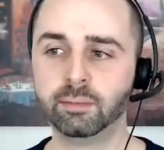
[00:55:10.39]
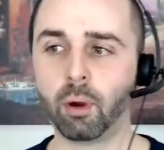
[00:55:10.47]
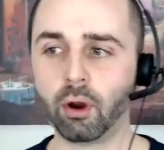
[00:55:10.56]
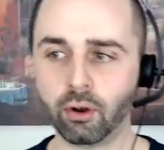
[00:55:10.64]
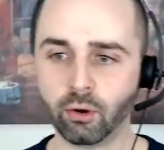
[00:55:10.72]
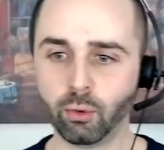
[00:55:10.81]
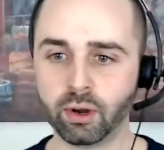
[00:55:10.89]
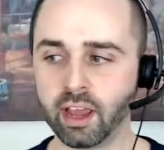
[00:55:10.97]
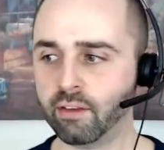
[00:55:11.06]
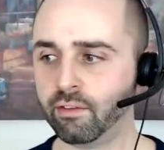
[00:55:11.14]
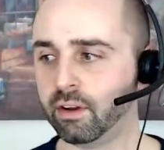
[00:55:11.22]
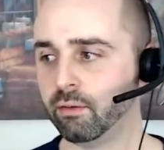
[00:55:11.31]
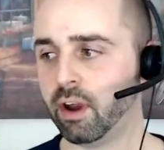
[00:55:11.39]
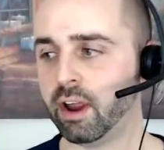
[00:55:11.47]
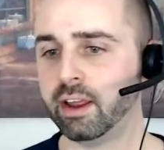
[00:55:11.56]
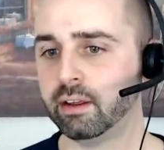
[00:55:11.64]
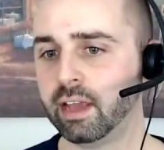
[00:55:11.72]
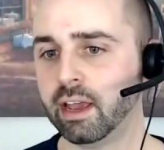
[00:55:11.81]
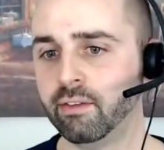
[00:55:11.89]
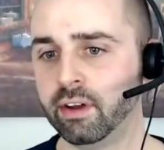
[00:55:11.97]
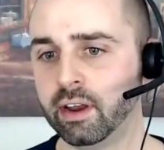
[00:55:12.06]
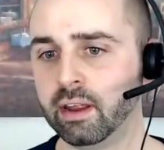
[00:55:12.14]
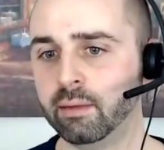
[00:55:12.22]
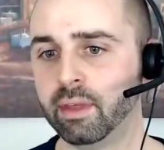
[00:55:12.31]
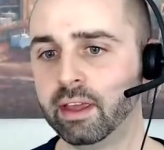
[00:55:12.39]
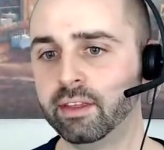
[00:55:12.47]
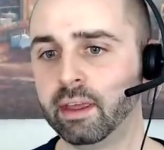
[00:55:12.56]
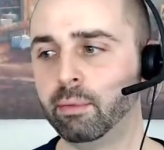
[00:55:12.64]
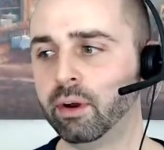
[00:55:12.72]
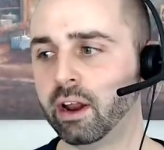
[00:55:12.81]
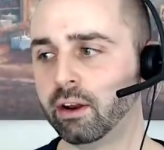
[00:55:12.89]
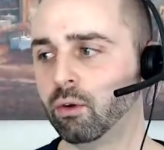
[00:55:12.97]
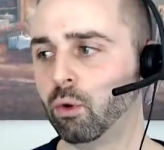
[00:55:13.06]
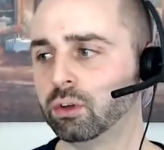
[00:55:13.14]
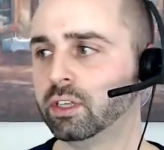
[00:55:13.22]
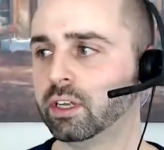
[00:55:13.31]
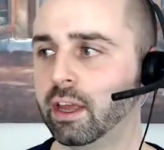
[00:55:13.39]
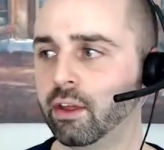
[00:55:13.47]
partnered with Kevin, right? Kevin and him, they they put out a course together.